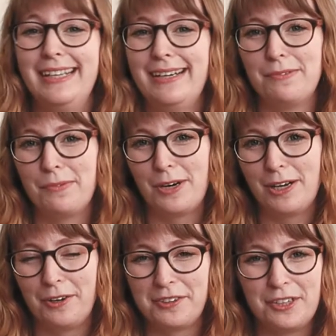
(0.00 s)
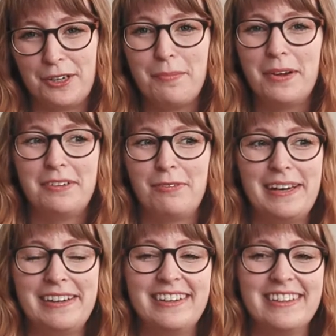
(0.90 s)
didn't work long term. It
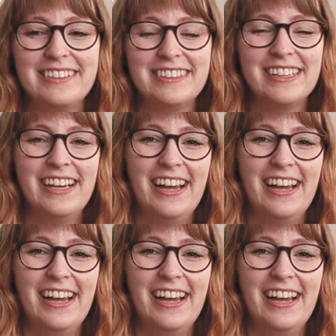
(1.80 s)
really didn't.